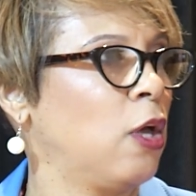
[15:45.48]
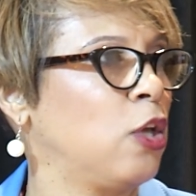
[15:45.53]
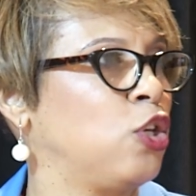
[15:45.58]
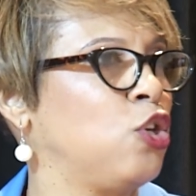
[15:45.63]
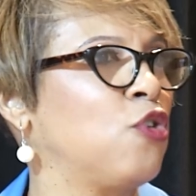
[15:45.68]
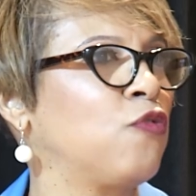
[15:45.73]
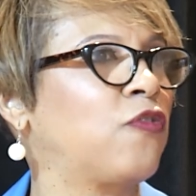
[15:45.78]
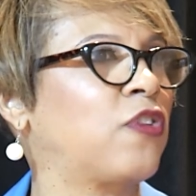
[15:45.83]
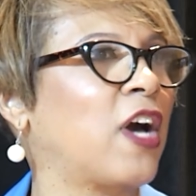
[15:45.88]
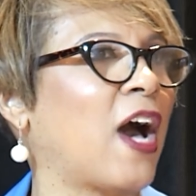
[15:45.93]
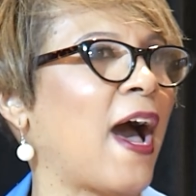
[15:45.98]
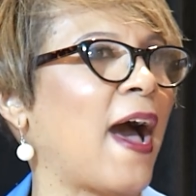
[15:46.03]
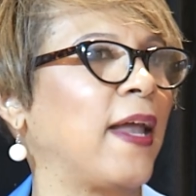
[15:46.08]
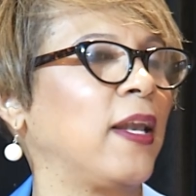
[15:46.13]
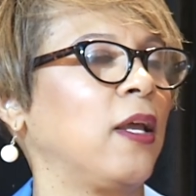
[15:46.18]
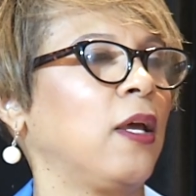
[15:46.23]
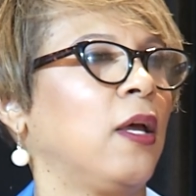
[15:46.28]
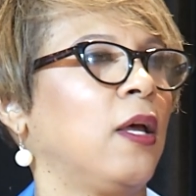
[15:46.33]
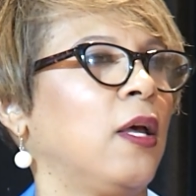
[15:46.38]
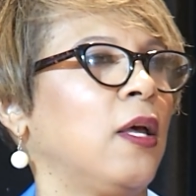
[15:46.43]
You've got
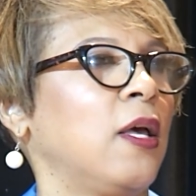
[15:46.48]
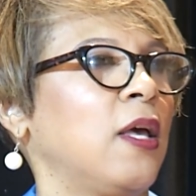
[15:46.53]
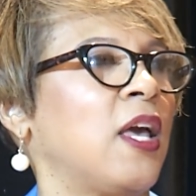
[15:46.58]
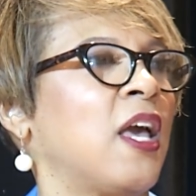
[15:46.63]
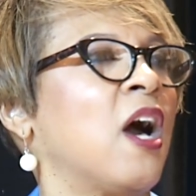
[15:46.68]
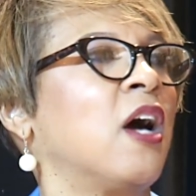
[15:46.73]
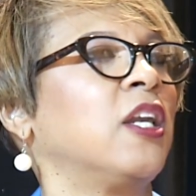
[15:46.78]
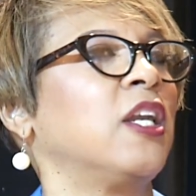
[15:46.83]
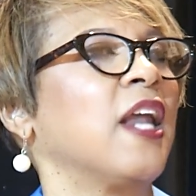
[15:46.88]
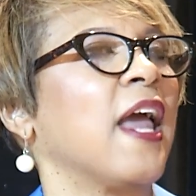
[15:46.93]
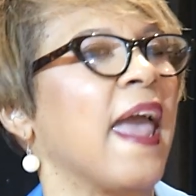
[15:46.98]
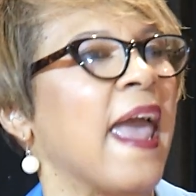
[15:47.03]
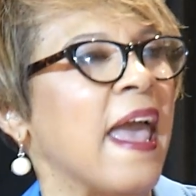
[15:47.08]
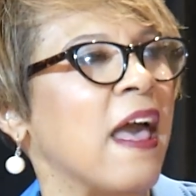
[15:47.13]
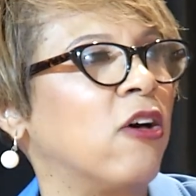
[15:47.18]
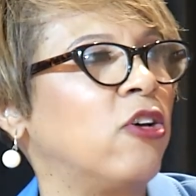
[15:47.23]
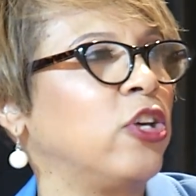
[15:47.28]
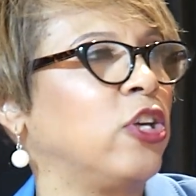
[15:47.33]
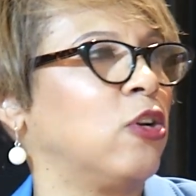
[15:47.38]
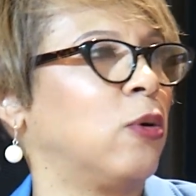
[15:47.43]

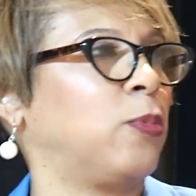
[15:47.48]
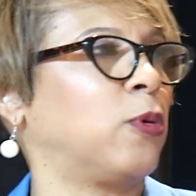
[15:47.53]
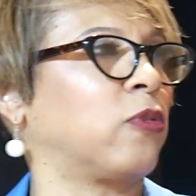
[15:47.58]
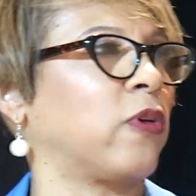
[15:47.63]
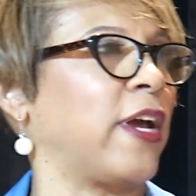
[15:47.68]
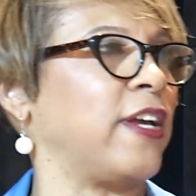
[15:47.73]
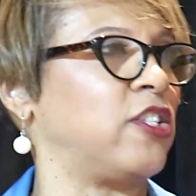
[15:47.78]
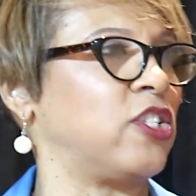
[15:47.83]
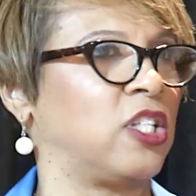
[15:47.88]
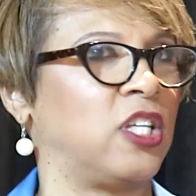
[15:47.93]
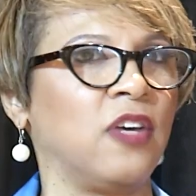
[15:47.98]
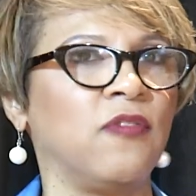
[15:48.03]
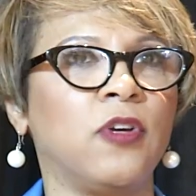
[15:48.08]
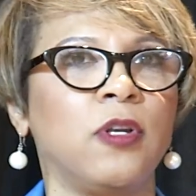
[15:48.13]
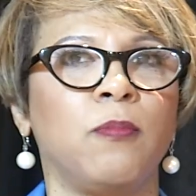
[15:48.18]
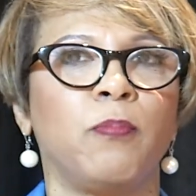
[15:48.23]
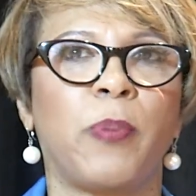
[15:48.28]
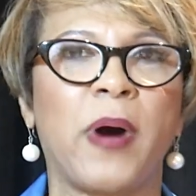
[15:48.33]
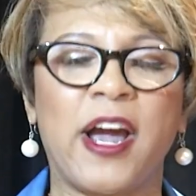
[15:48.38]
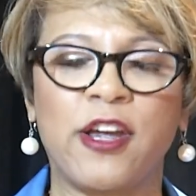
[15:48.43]
unalienable rights
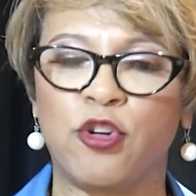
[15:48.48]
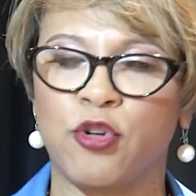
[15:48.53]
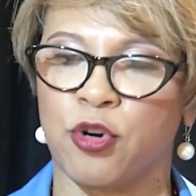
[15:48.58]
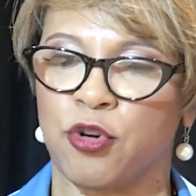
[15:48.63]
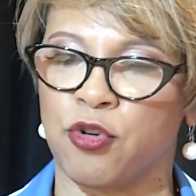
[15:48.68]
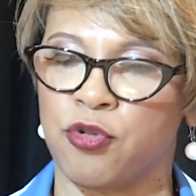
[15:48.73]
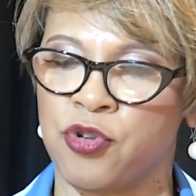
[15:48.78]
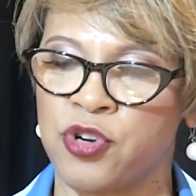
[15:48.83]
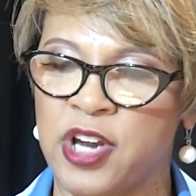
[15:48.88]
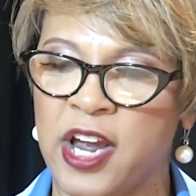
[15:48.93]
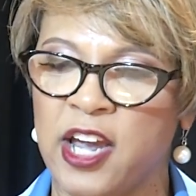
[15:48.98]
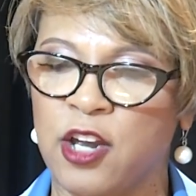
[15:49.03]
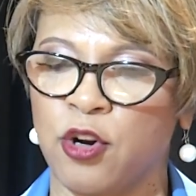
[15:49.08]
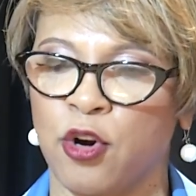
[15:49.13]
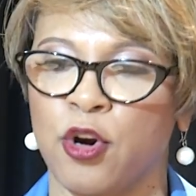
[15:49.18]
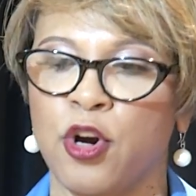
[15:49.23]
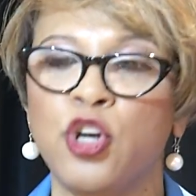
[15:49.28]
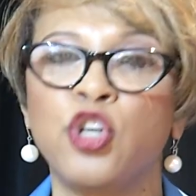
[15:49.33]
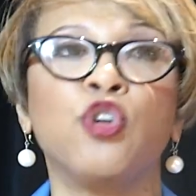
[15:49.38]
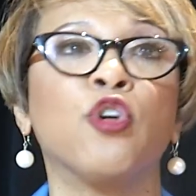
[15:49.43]
given by your
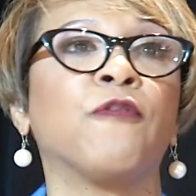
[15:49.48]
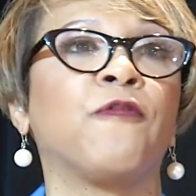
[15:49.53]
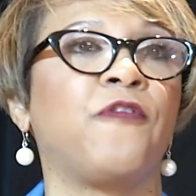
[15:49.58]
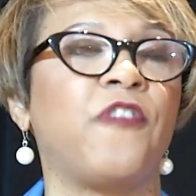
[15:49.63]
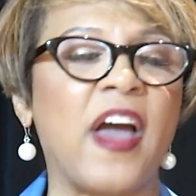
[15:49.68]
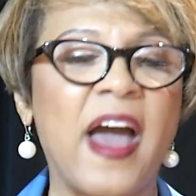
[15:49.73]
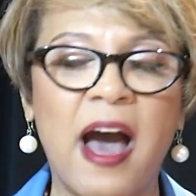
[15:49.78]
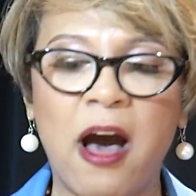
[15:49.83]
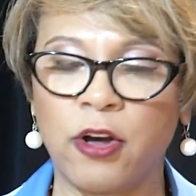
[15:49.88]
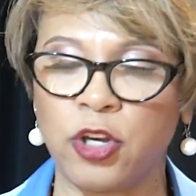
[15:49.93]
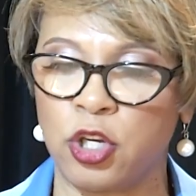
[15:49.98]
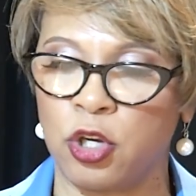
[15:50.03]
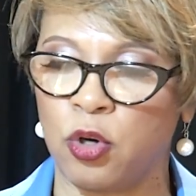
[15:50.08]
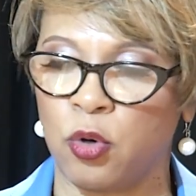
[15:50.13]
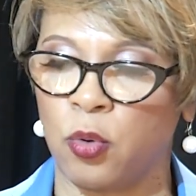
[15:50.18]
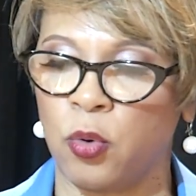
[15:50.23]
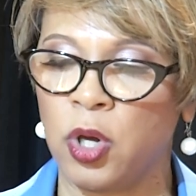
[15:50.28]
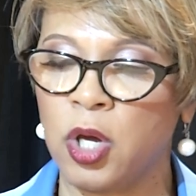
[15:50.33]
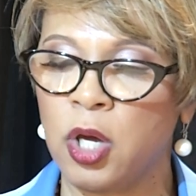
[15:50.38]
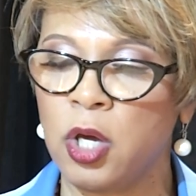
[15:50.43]
Creator, your
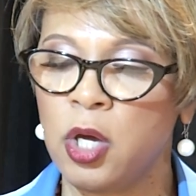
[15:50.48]
value.